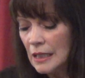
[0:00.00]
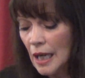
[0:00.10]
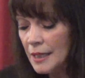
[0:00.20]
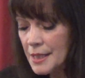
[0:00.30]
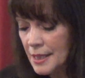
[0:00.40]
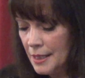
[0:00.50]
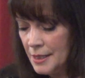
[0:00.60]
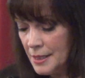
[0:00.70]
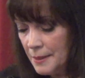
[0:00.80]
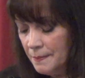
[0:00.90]
God
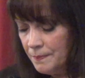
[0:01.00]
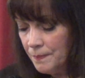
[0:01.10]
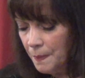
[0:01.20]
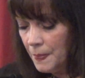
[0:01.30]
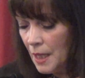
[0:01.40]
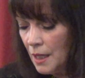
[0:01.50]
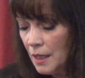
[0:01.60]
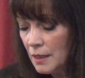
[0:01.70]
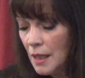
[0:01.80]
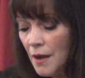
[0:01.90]
says,
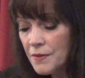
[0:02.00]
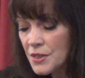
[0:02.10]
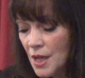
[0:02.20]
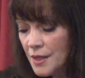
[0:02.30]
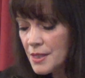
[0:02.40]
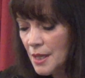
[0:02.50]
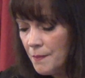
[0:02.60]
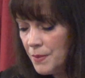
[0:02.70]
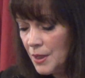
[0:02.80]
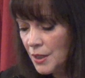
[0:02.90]
Love is not
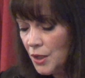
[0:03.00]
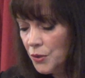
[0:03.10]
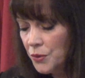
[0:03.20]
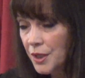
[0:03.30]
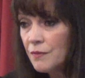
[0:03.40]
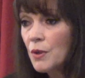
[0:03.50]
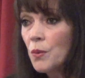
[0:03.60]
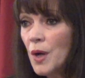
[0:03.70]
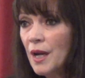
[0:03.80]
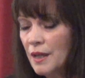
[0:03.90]
something you give
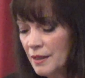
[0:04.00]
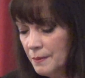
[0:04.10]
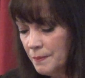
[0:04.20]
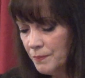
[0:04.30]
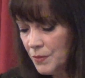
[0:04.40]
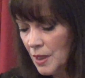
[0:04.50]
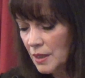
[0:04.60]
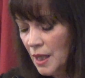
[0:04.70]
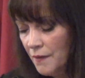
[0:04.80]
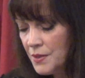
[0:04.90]
away.
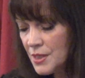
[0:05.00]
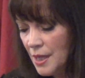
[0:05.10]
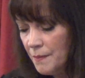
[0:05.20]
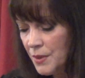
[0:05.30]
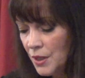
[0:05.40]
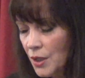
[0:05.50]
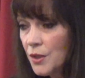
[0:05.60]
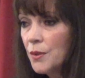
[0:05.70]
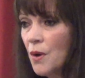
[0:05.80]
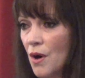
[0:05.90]
Love is something
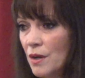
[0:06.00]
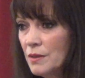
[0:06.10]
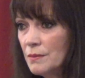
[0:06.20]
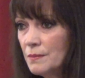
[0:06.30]
you are.